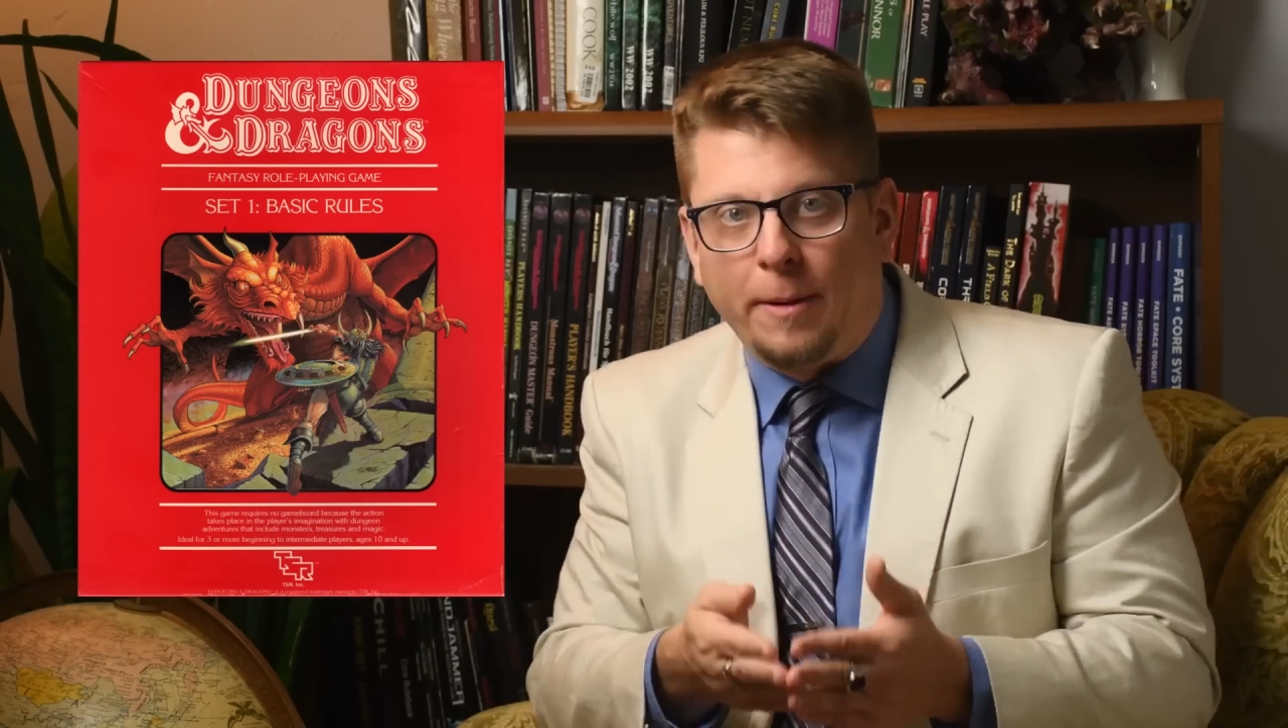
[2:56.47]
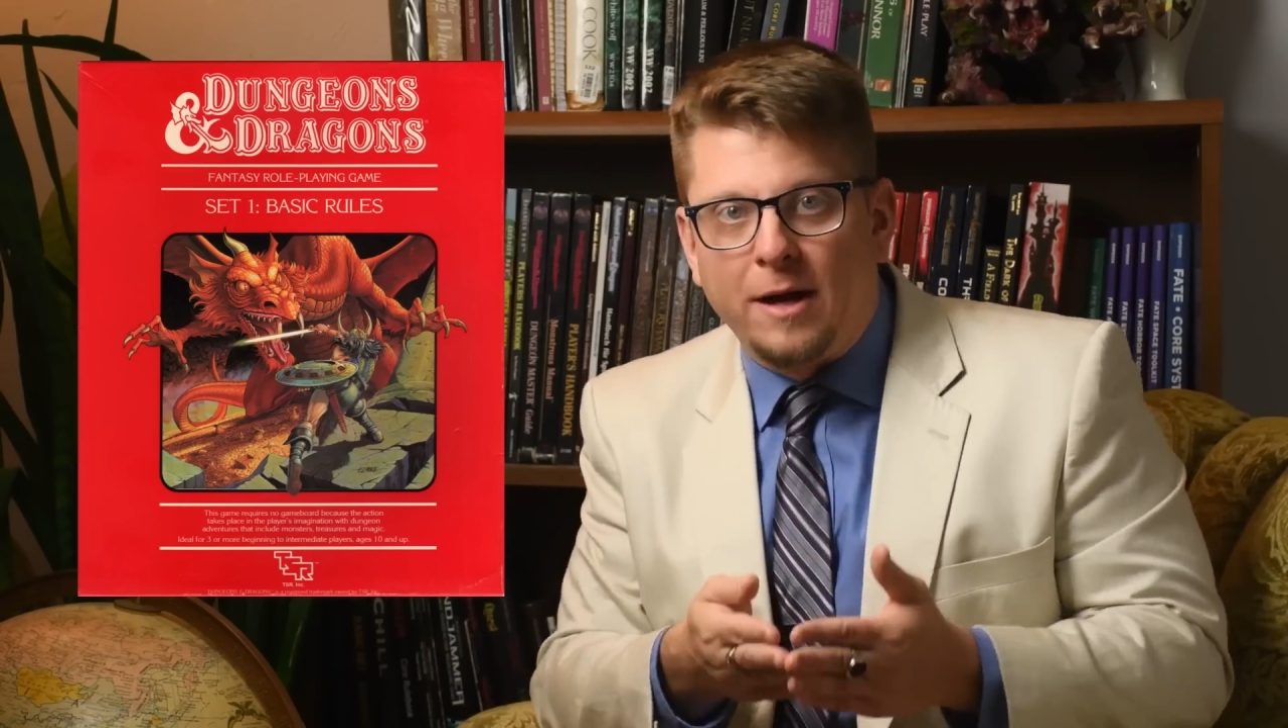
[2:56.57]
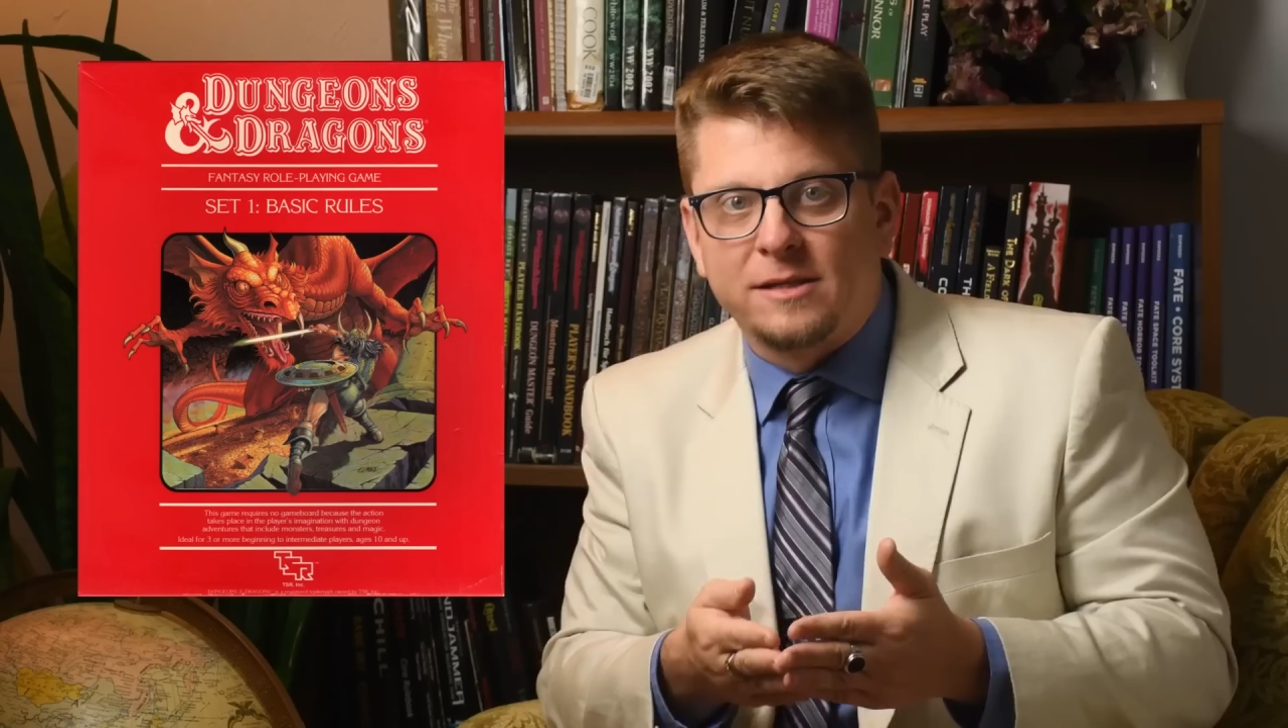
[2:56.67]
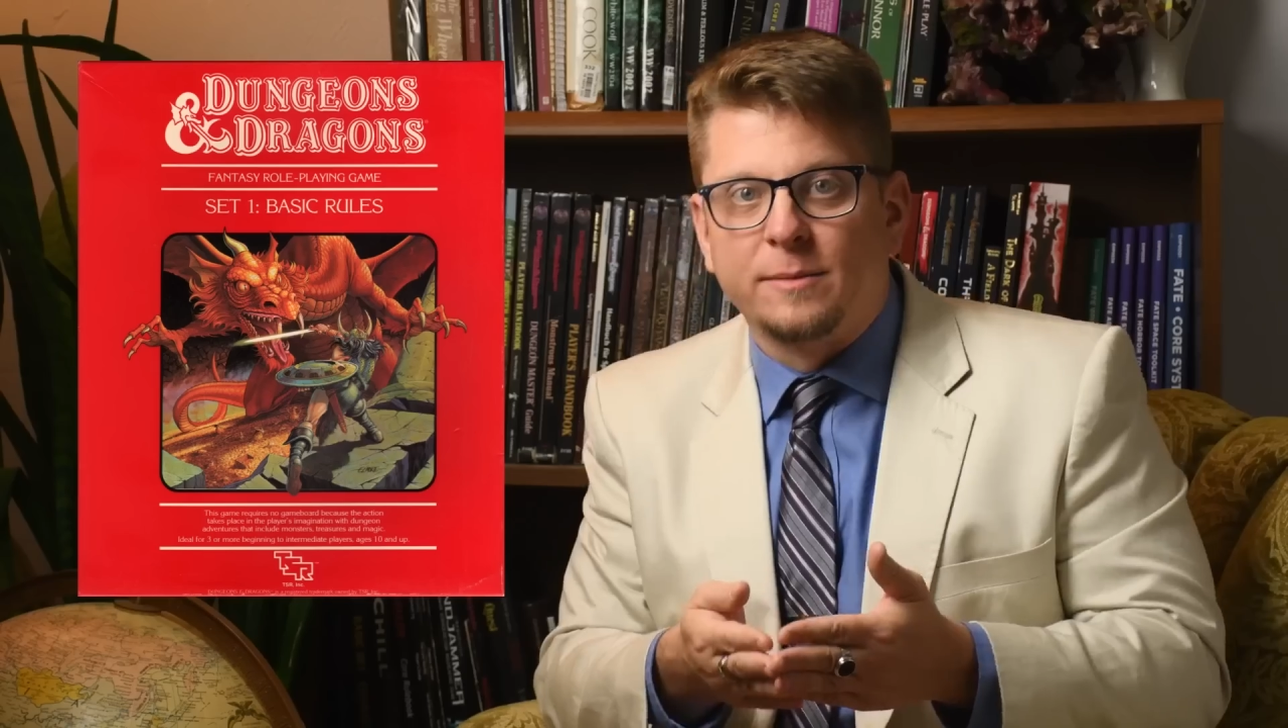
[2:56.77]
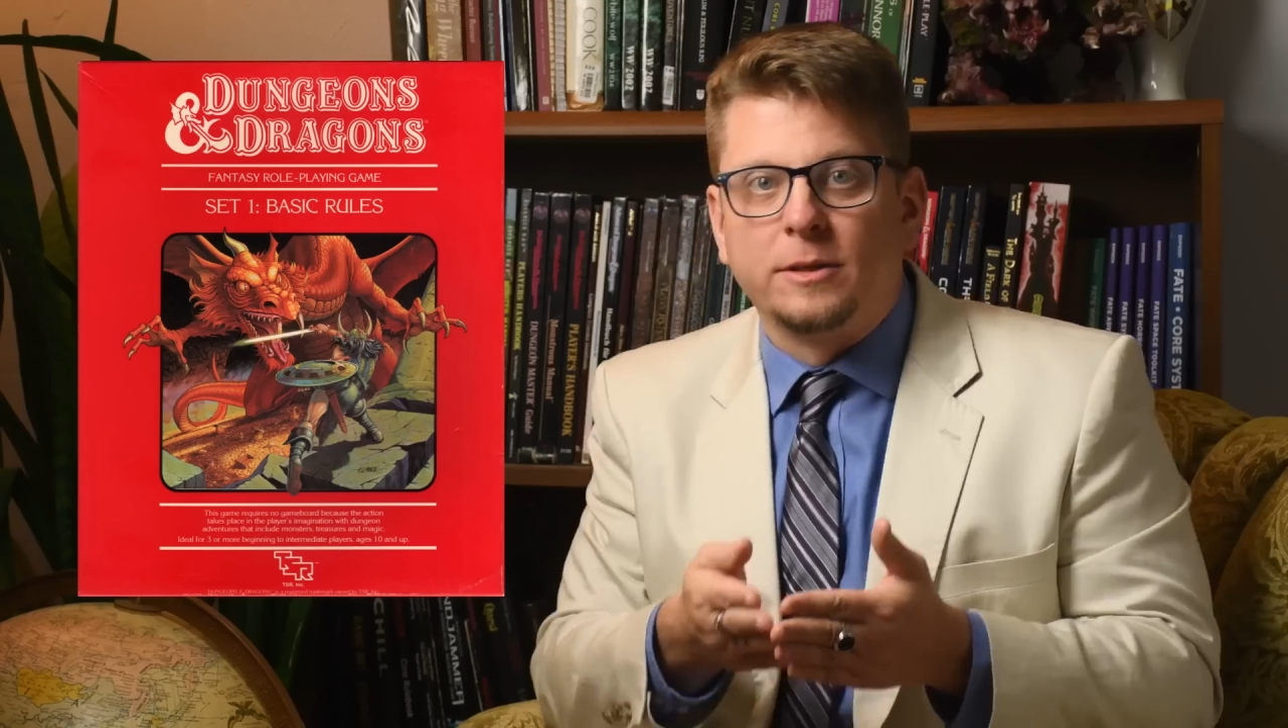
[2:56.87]

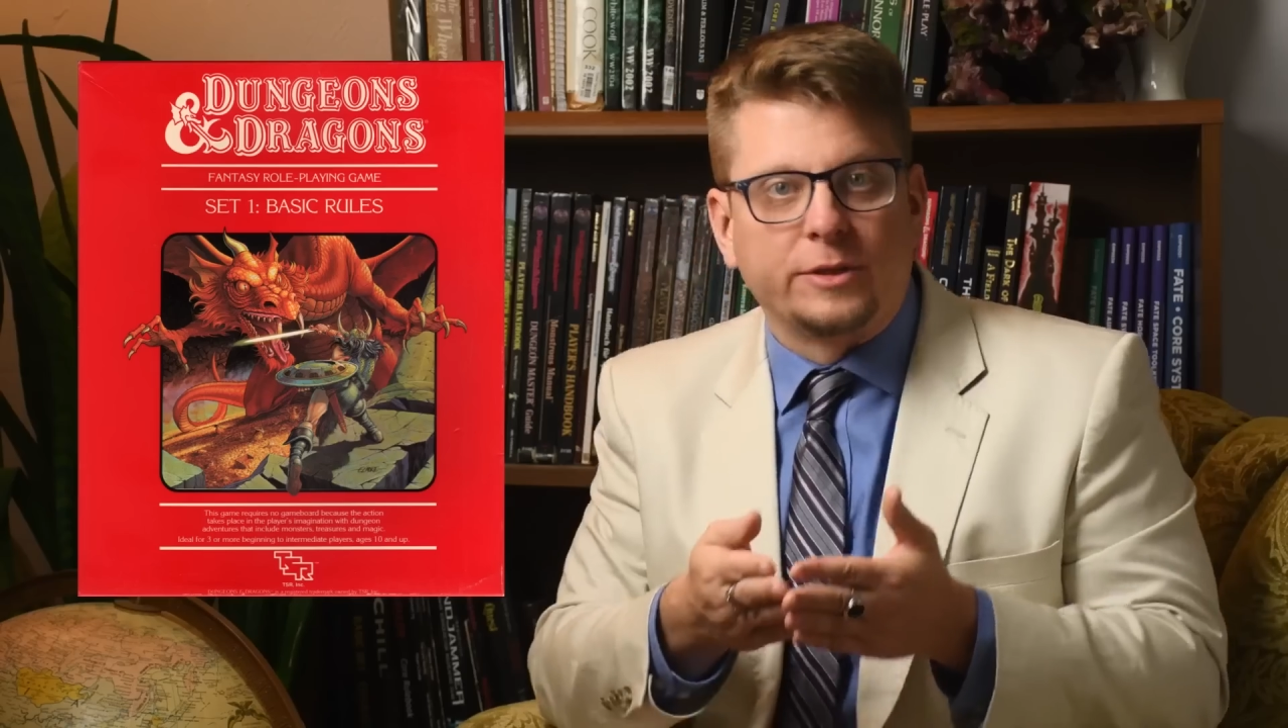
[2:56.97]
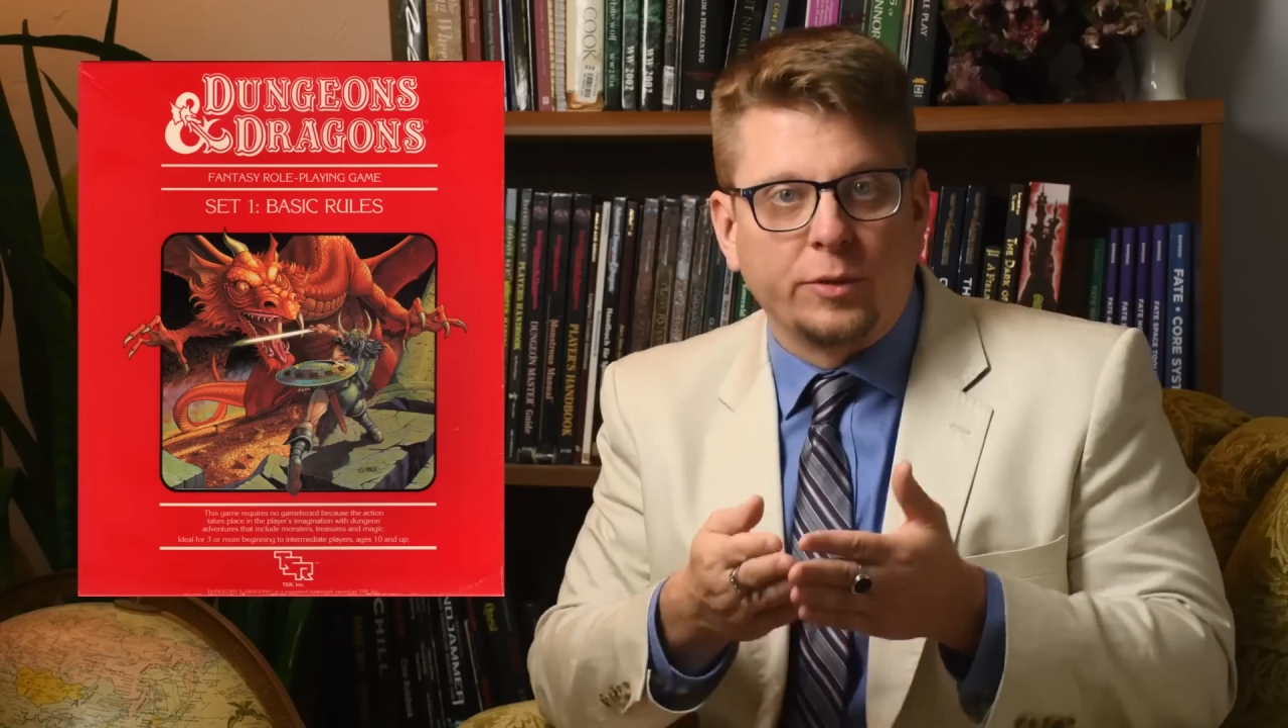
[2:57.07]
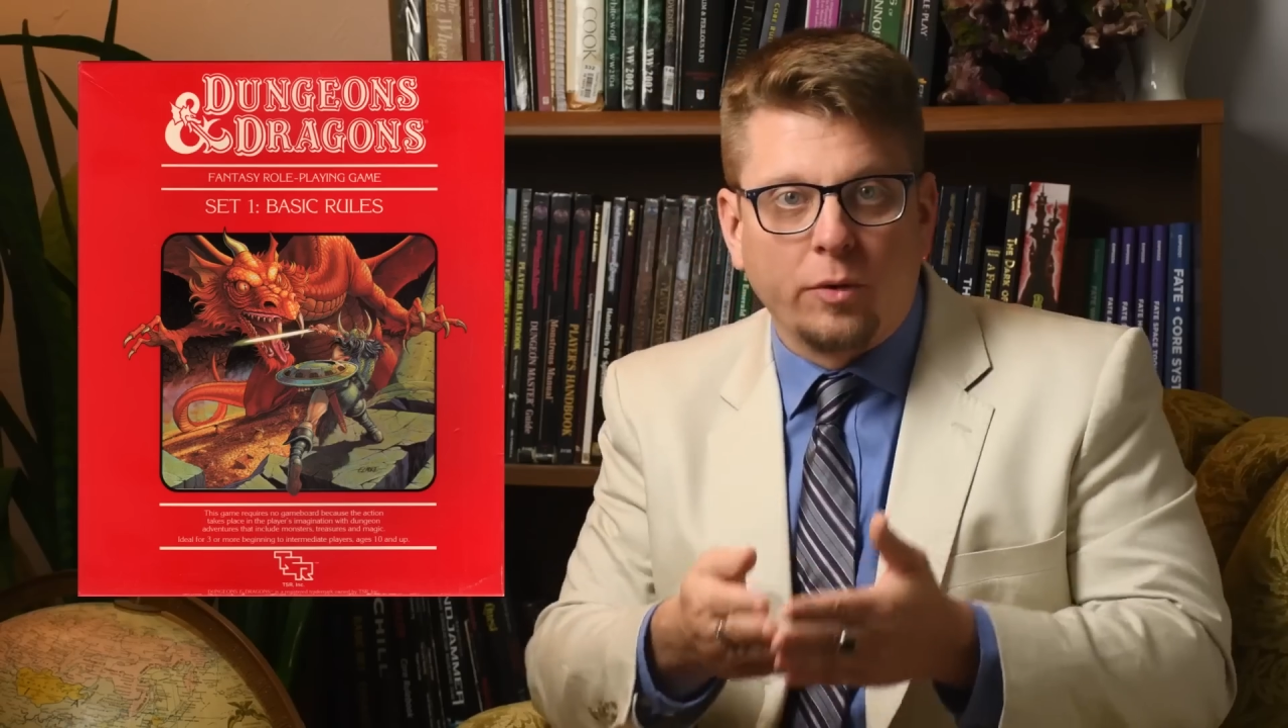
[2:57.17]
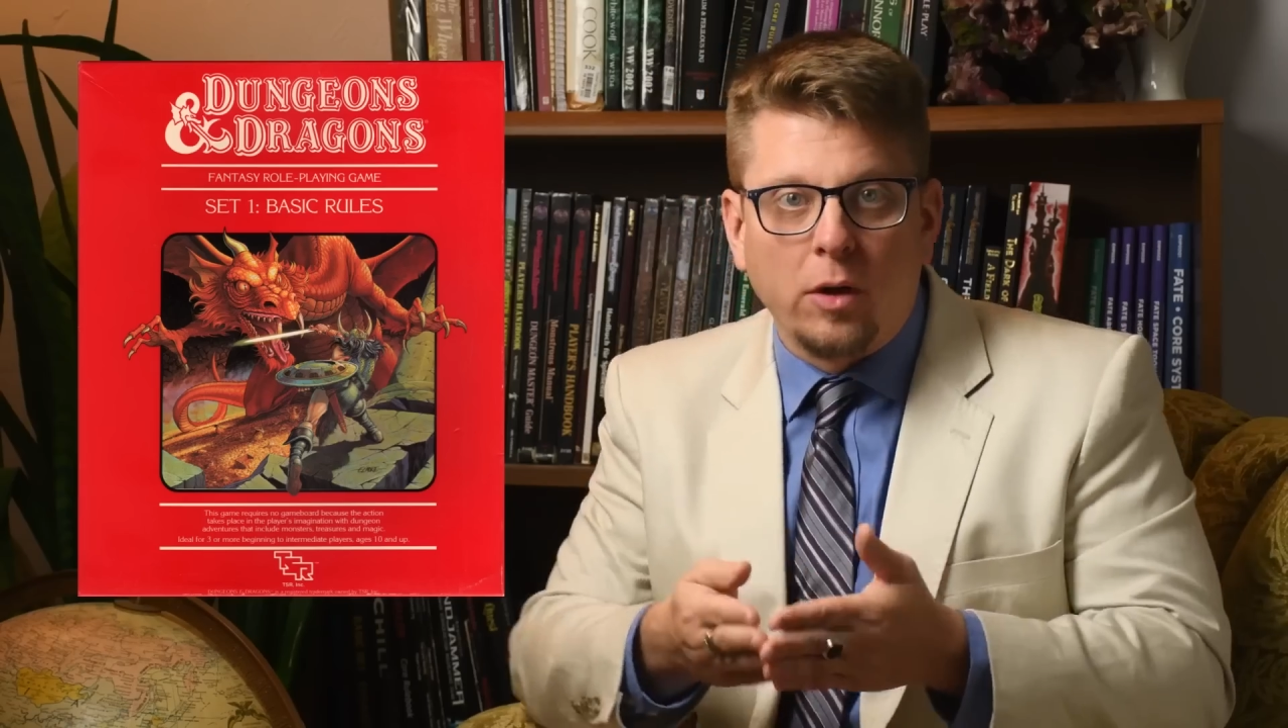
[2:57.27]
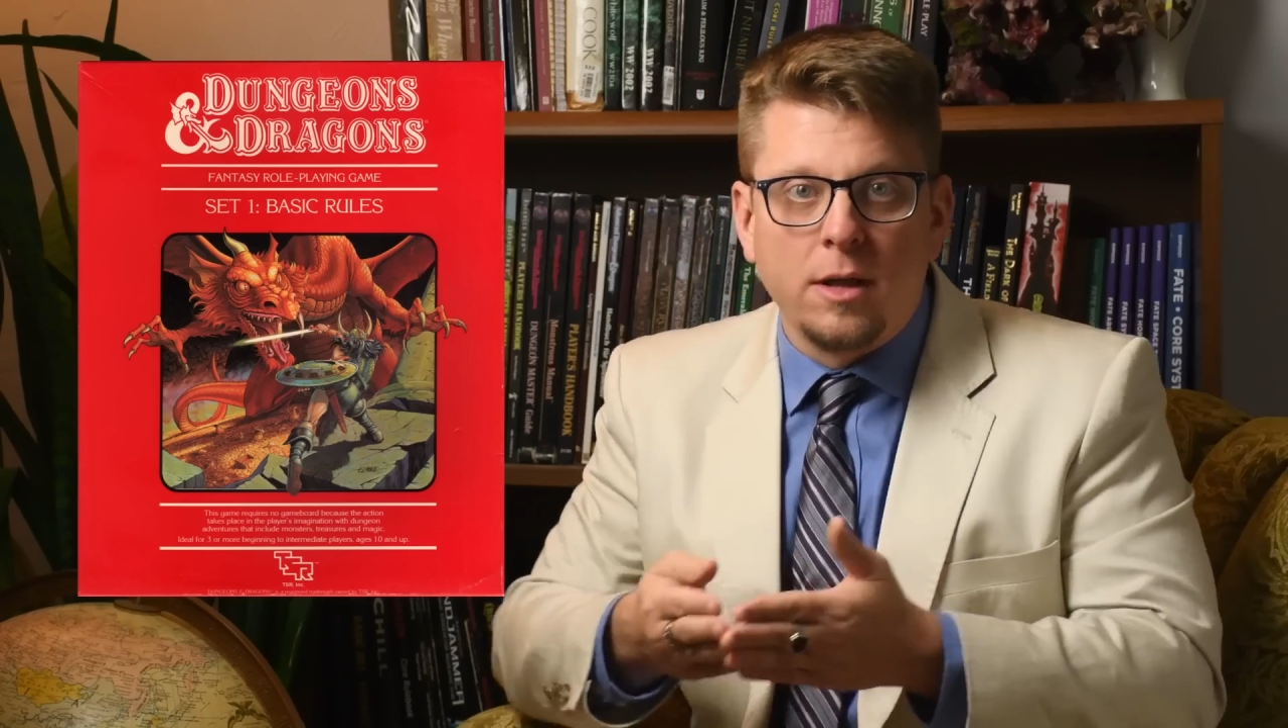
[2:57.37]
possible
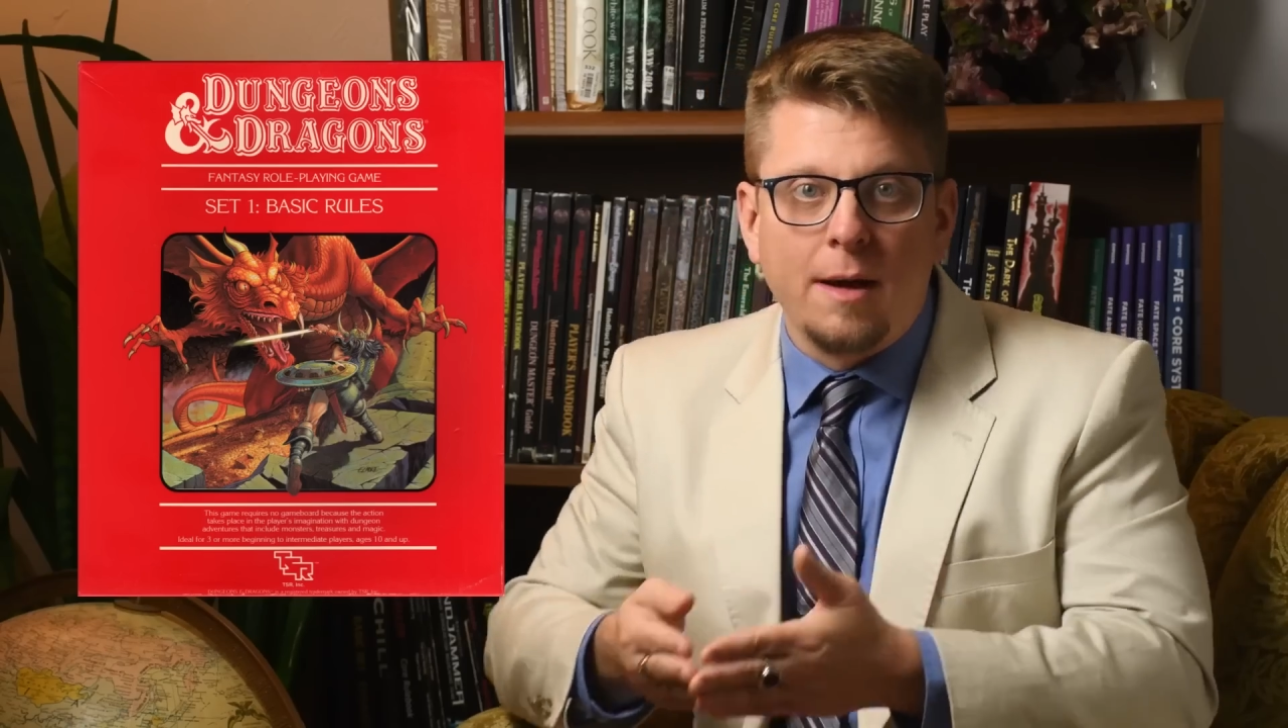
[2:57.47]
to roll